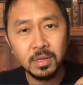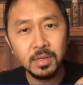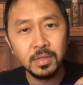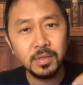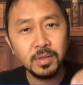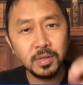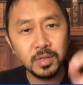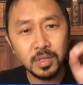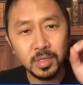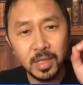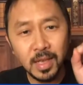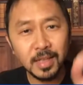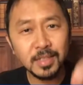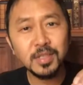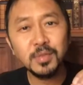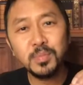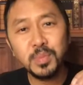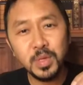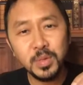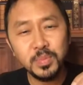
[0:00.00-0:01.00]
There's lots
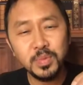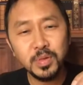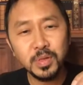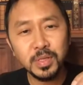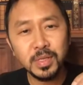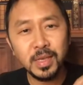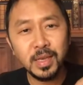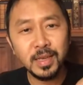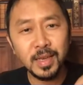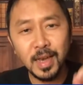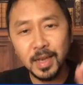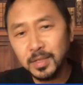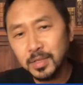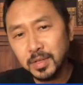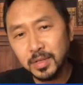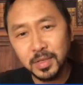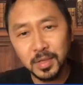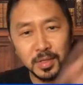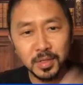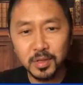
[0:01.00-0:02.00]
of people saying, I
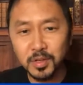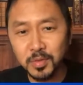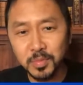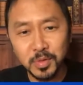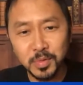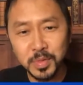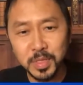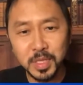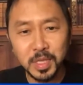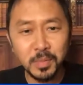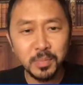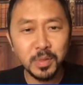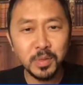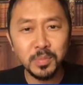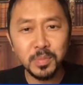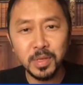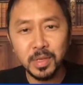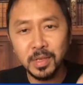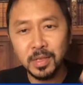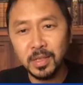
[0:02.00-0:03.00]
took this herbal
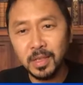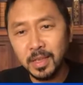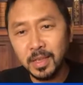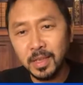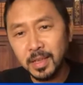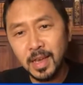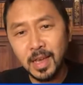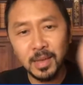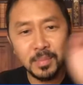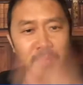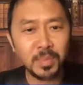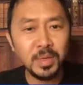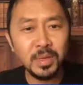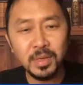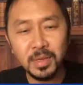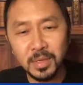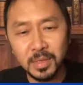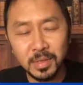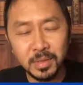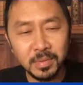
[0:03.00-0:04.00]
supplement. It got
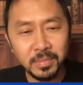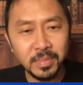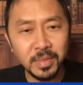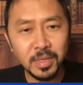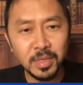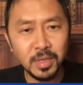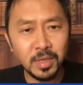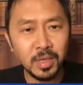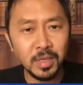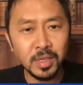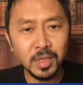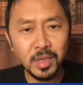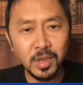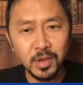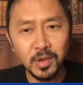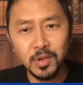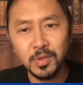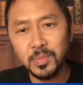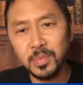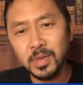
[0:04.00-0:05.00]
me,
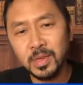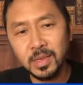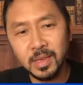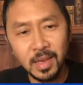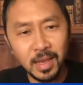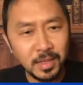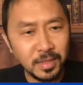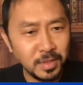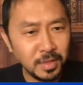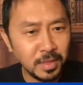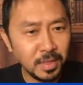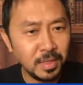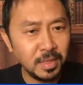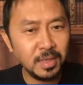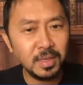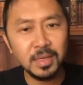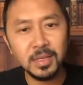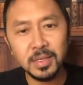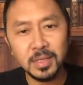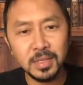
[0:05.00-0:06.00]
cured me. I took
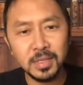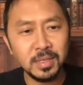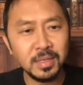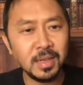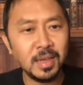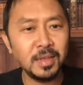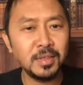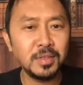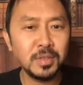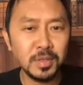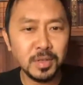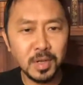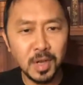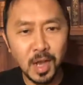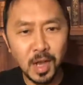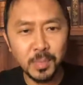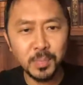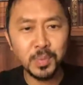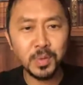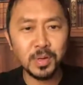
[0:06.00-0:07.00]
this. I took
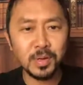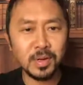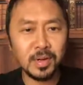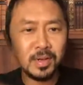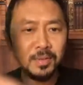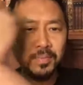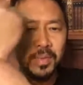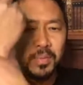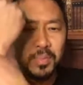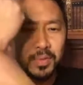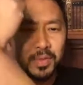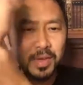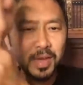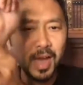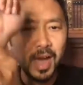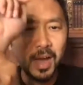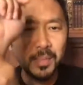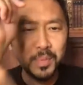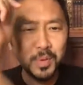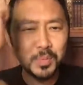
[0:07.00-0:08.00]
copper. Remember the
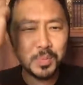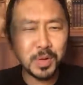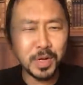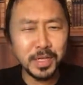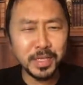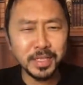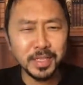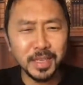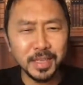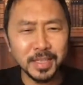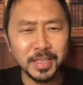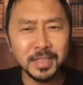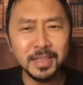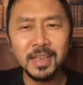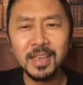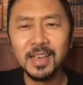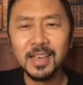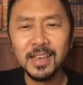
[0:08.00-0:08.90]
copper bracelets?